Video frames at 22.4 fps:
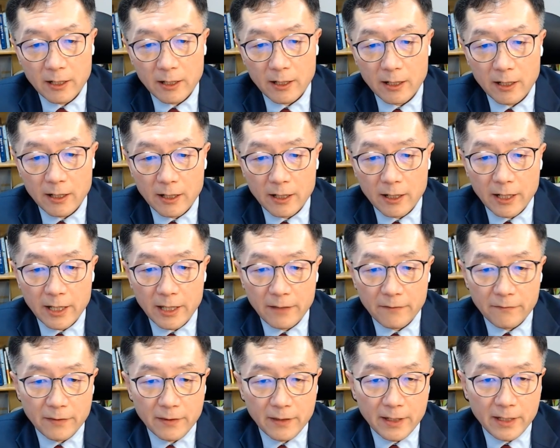uh,
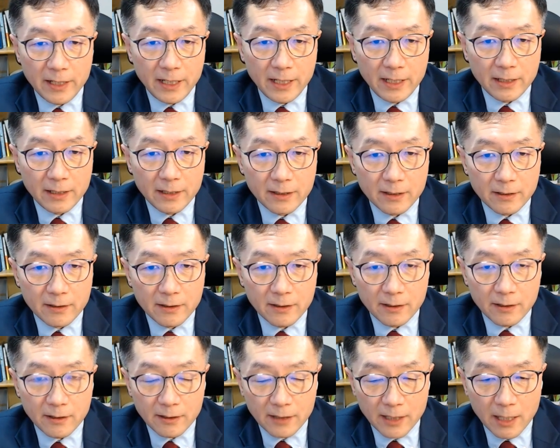if they need
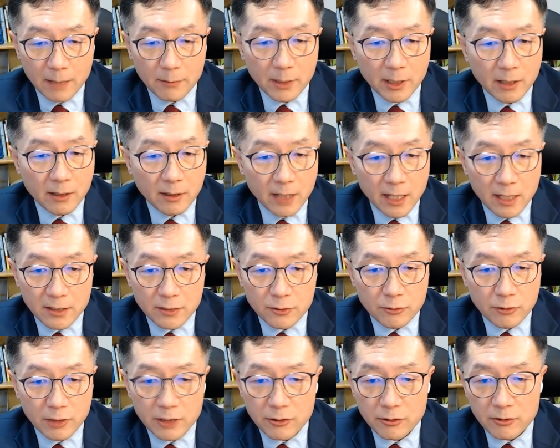the chemical
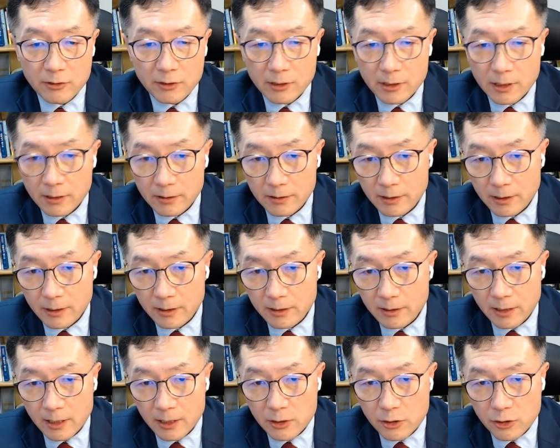castration, they, they,
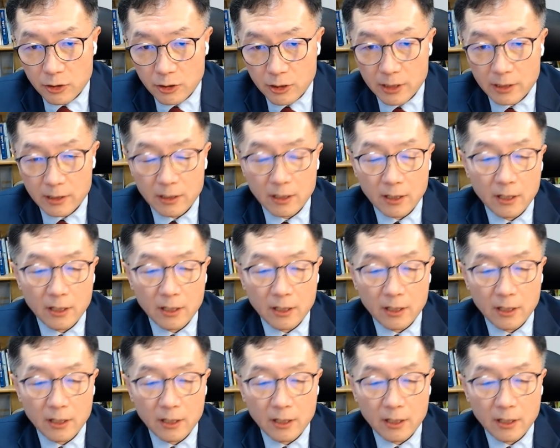they should.